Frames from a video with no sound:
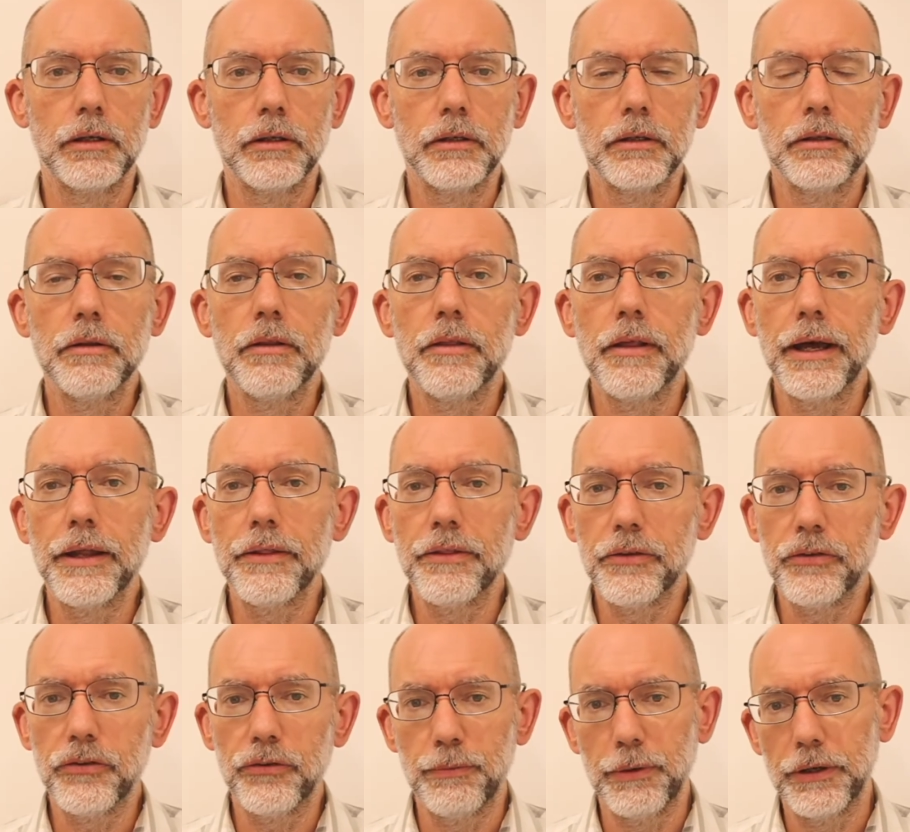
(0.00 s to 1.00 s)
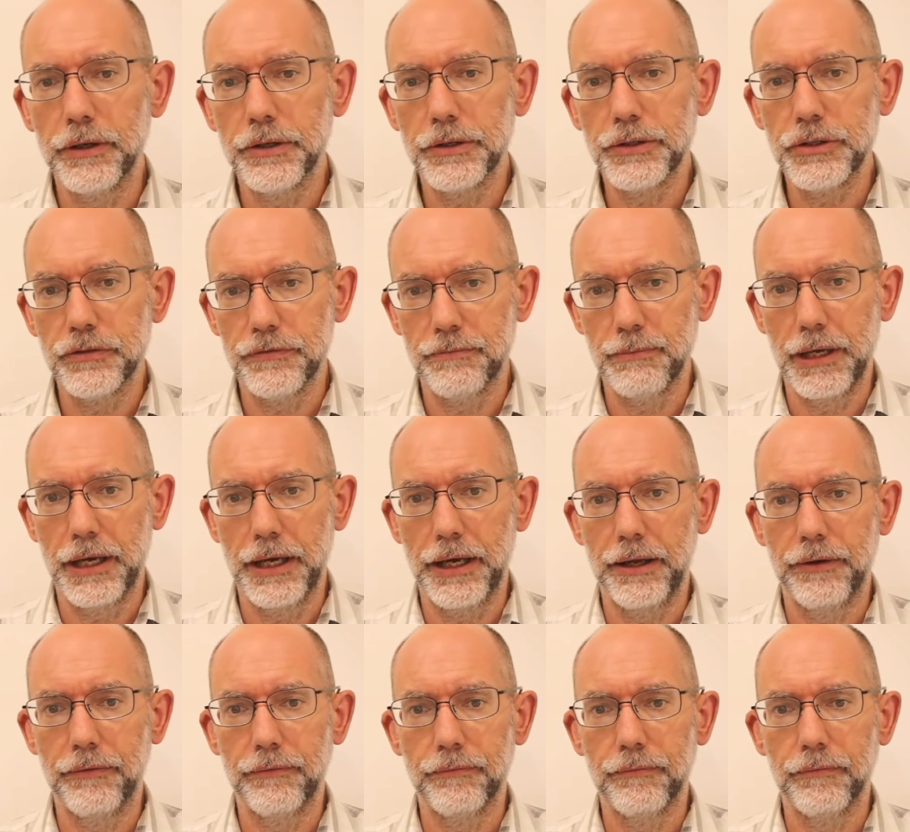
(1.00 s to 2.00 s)
That the spirit of
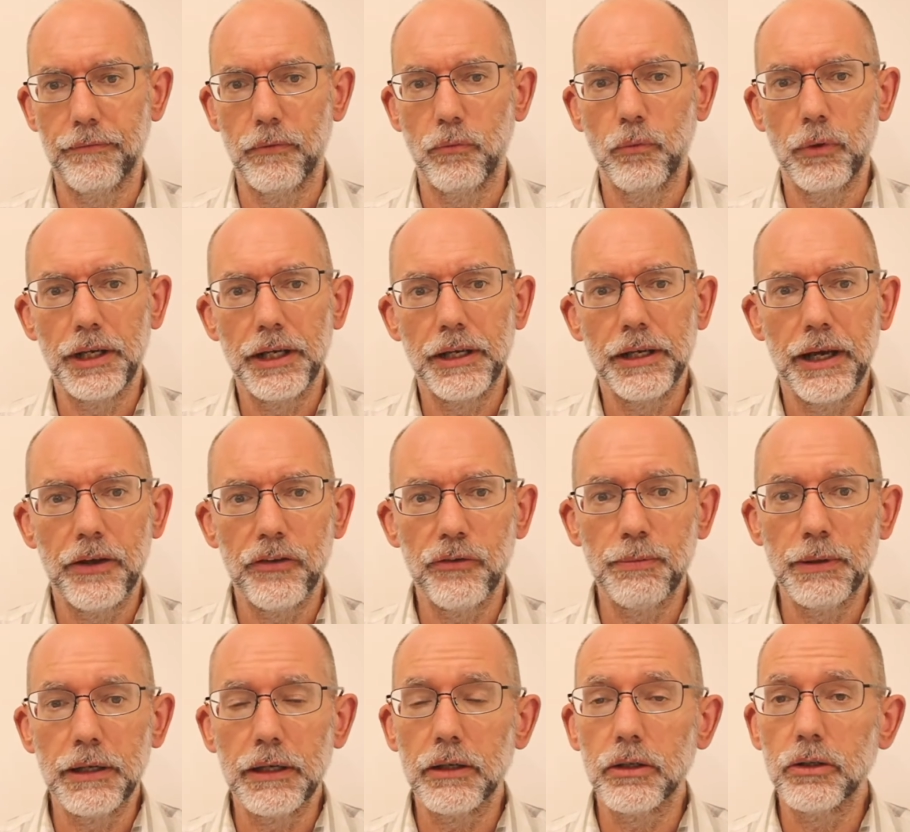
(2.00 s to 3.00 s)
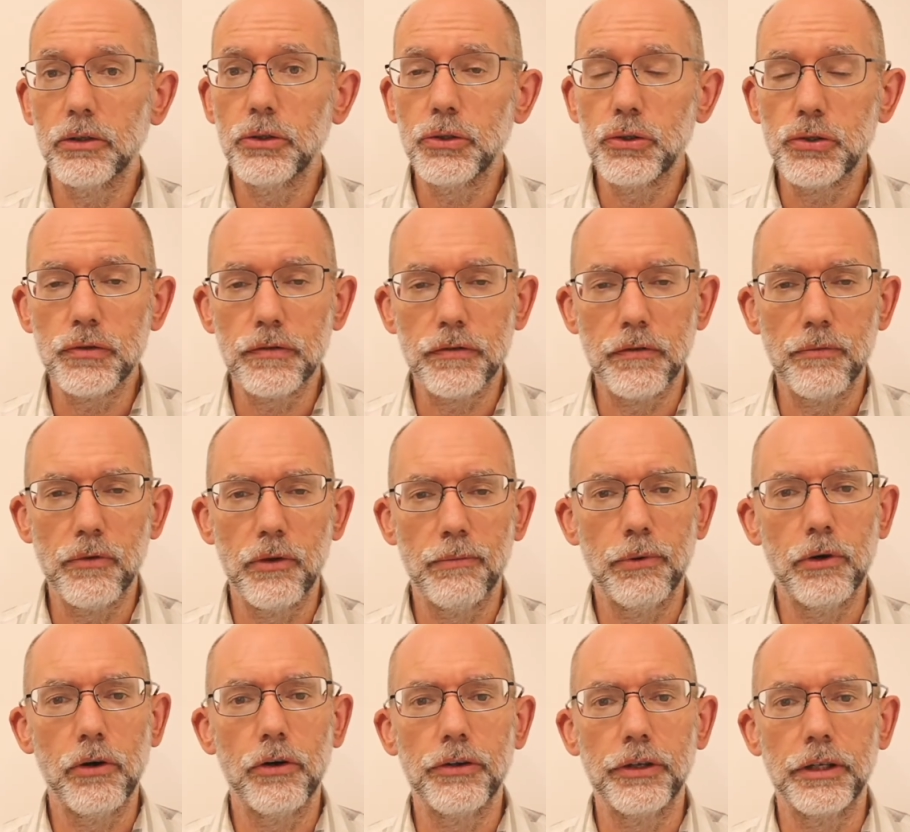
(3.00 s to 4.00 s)
man, when it has been loosed from the
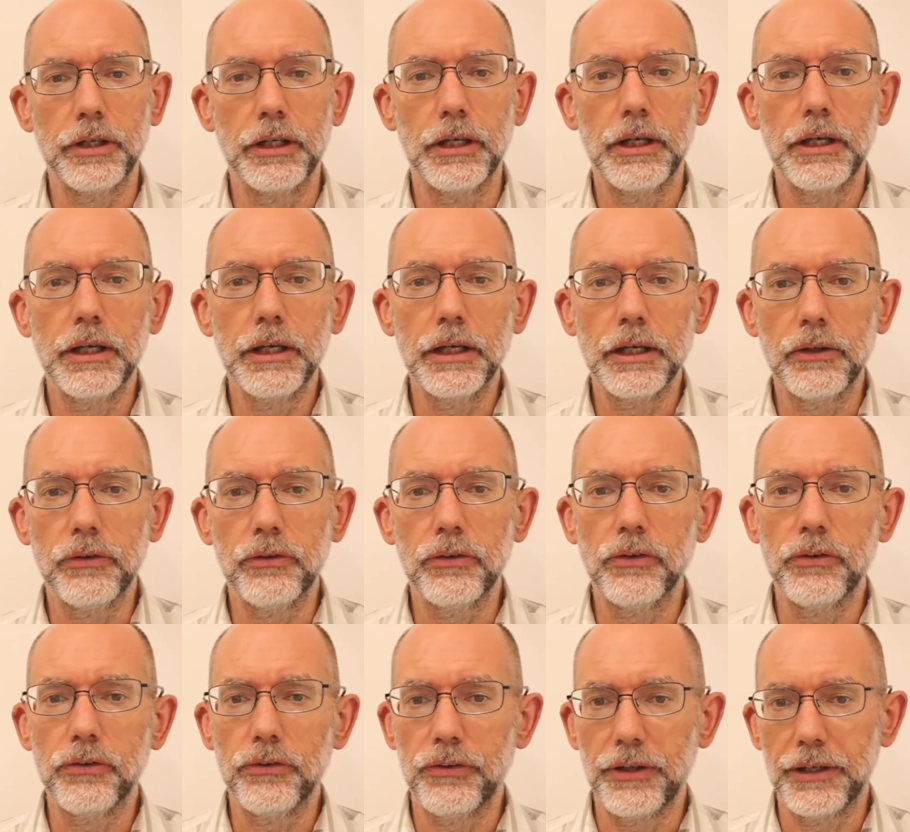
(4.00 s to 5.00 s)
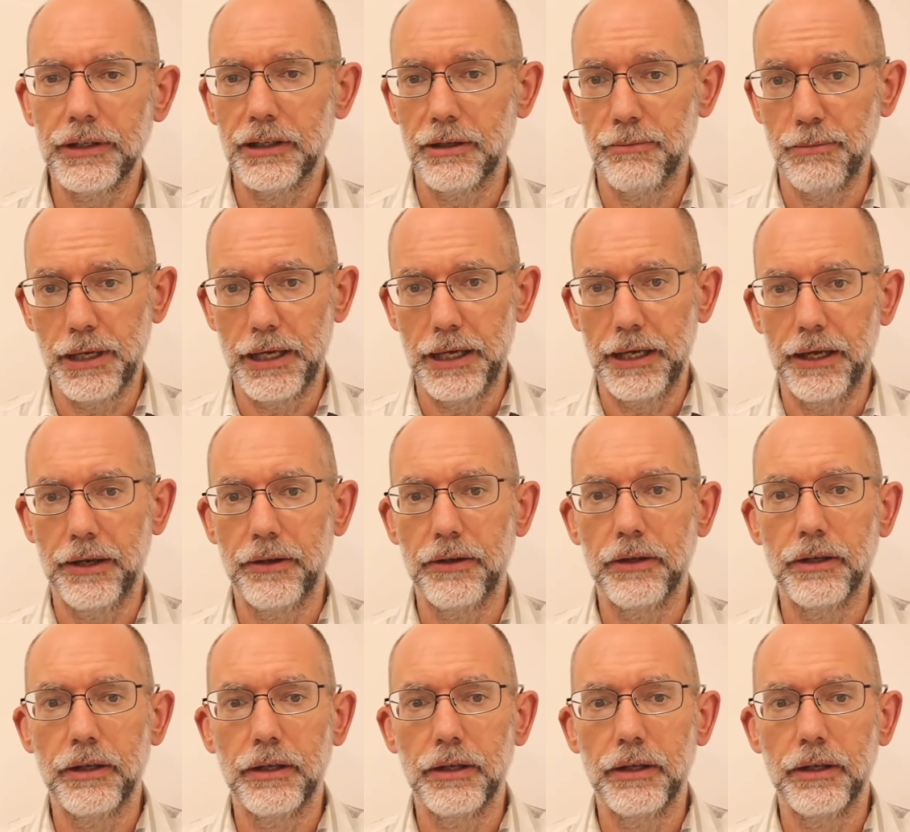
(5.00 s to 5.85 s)
body, is still a man,